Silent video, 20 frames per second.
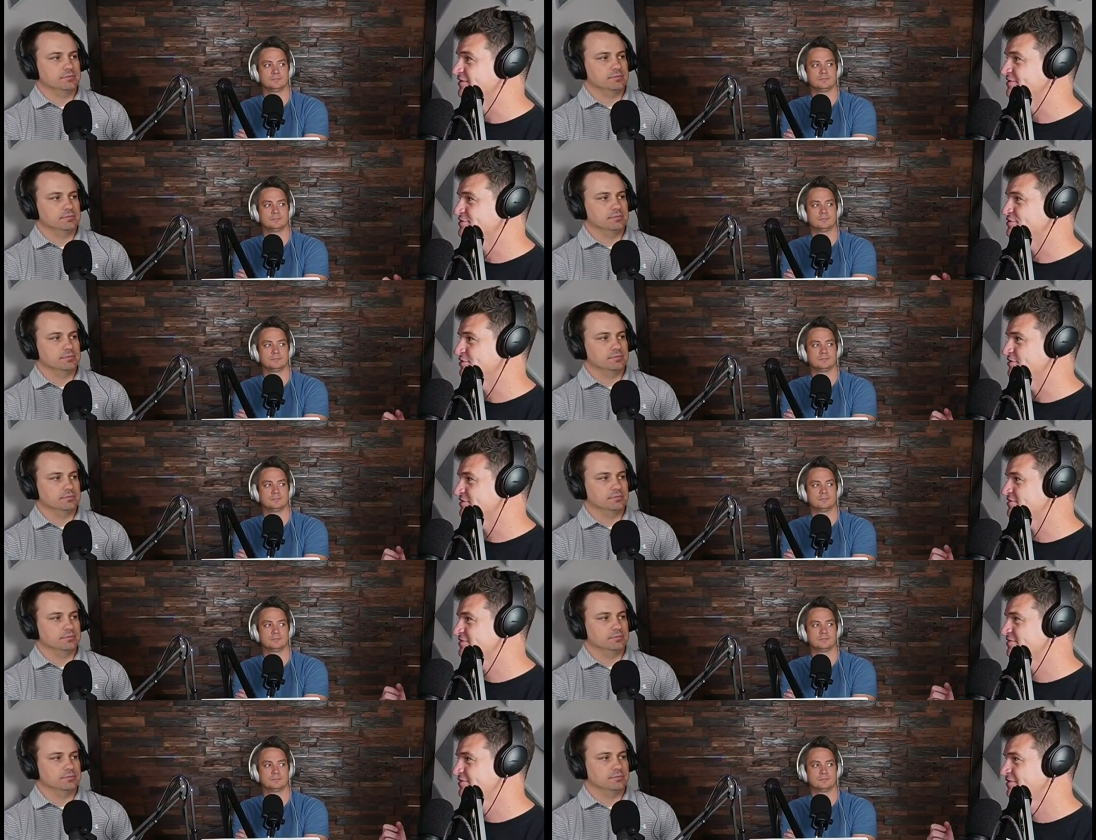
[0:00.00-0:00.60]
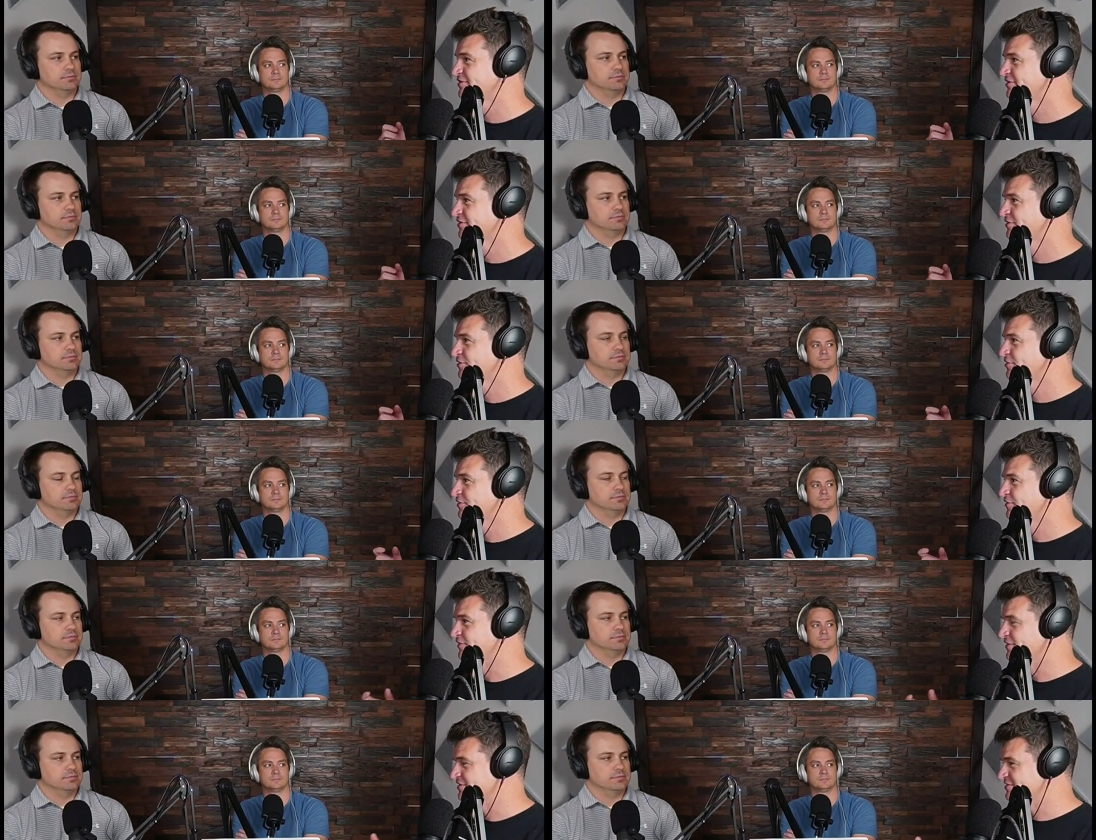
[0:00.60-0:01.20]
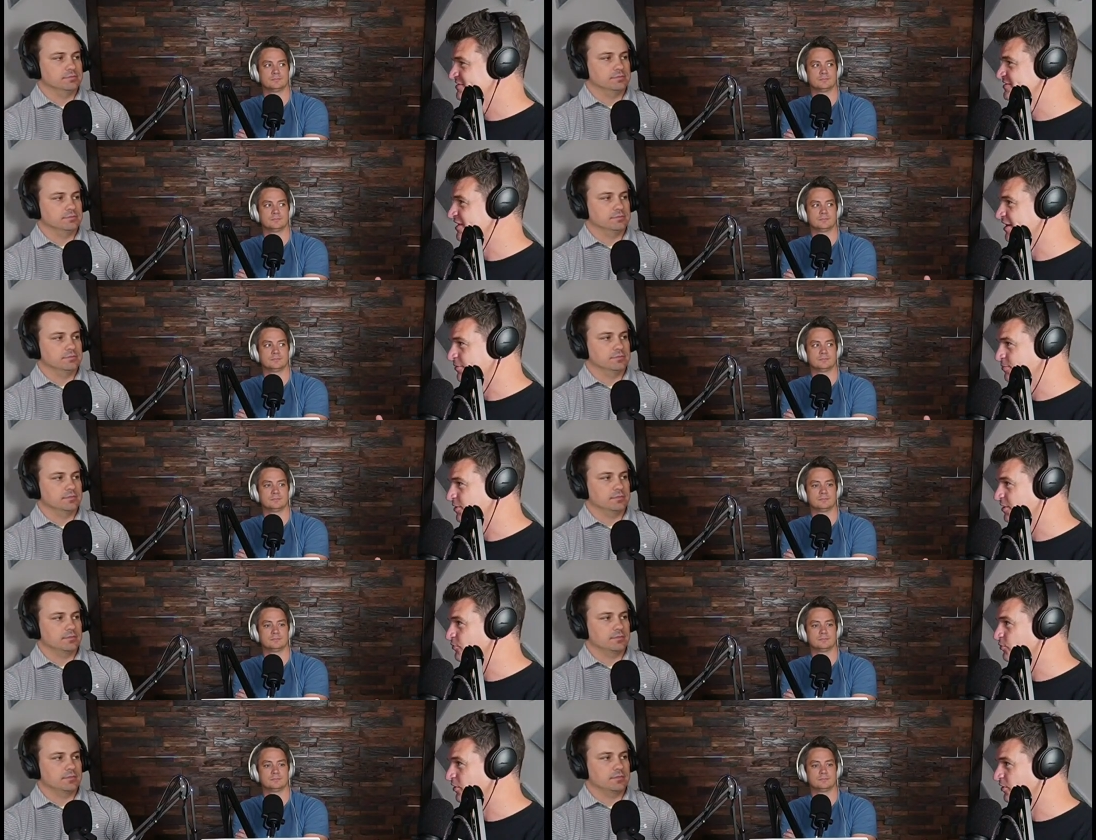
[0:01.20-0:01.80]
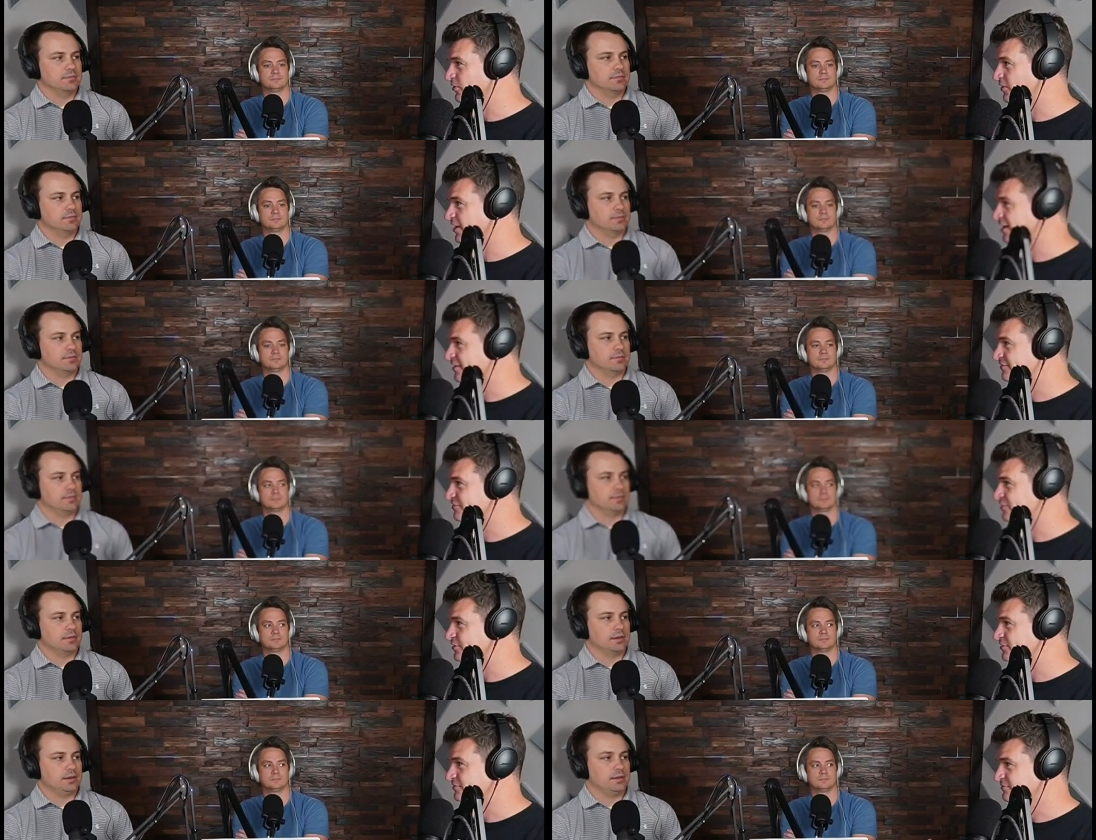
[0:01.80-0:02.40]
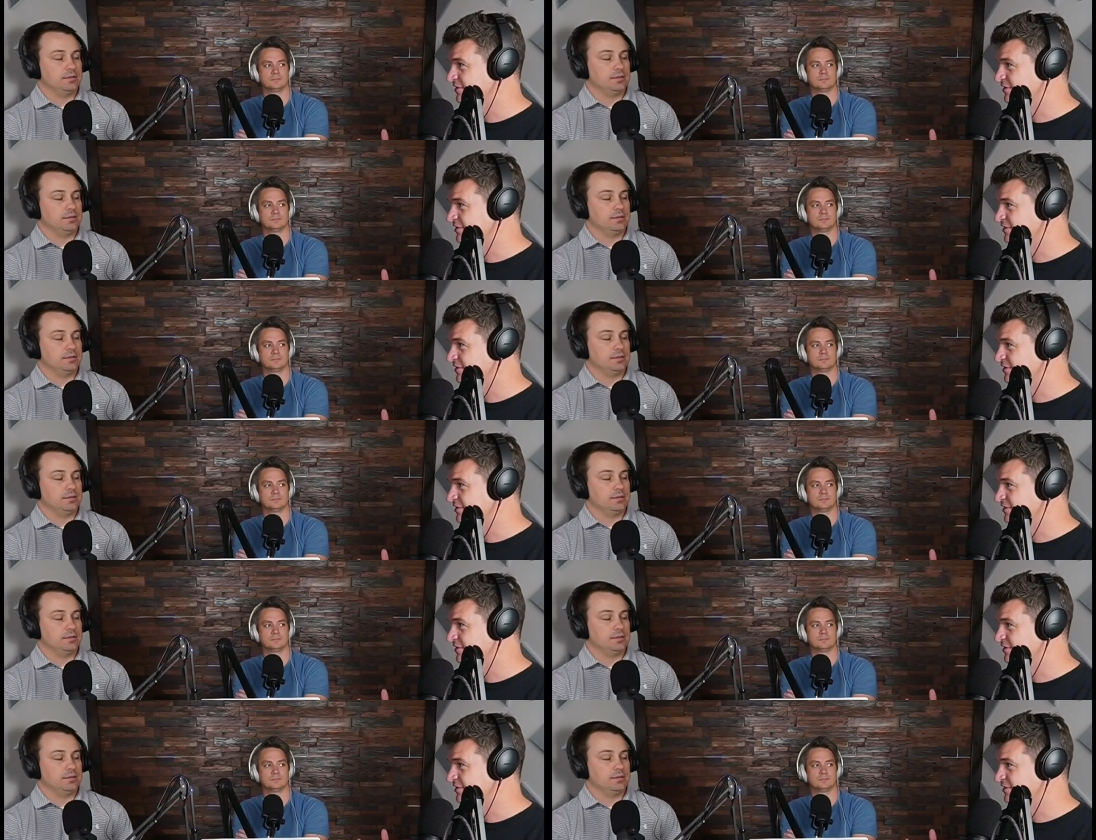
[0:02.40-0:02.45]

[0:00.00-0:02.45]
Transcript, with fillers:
Speaker 1: it's just this segment we're going after.